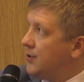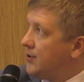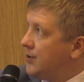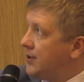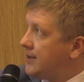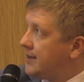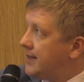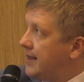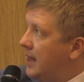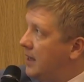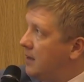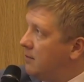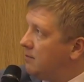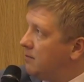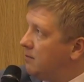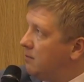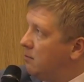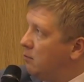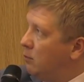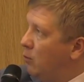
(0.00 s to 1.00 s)
The same
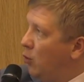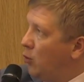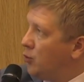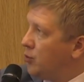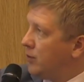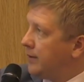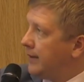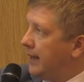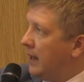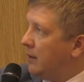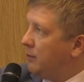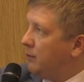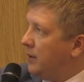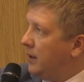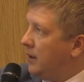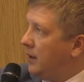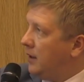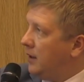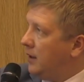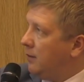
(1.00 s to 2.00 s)
model can
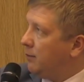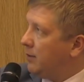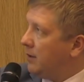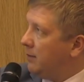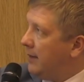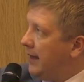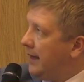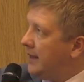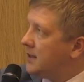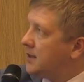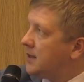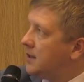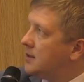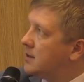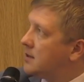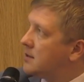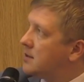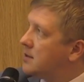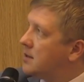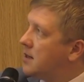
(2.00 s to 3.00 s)
be
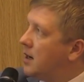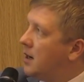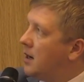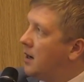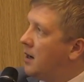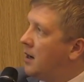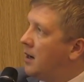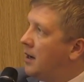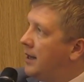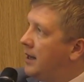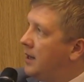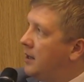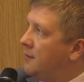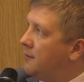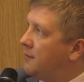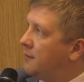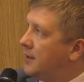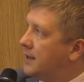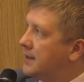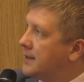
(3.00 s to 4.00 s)
implemented
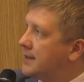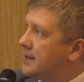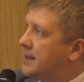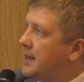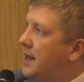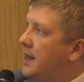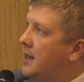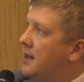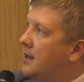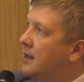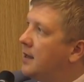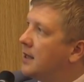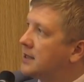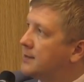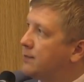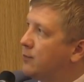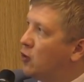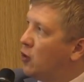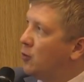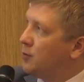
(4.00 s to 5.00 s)
if, let's say,
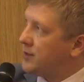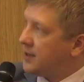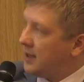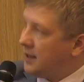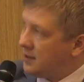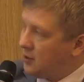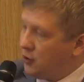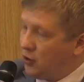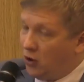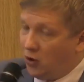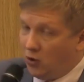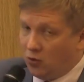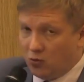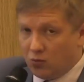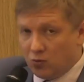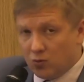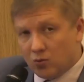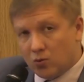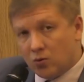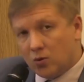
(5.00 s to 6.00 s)
Gazprom says
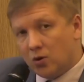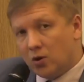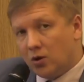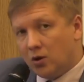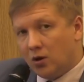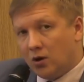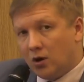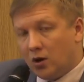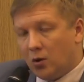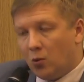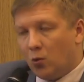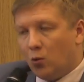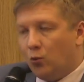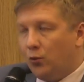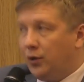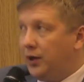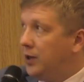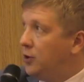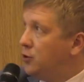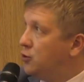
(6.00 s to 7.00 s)
no,
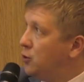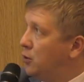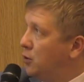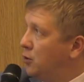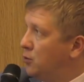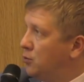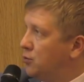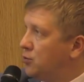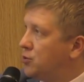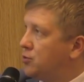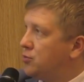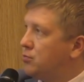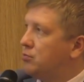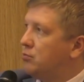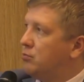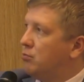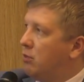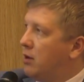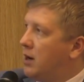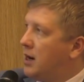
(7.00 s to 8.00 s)
we don't
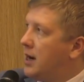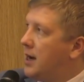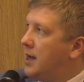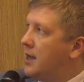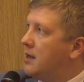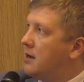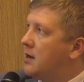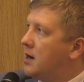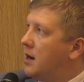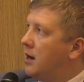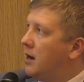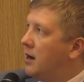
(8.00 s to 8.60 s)
buy,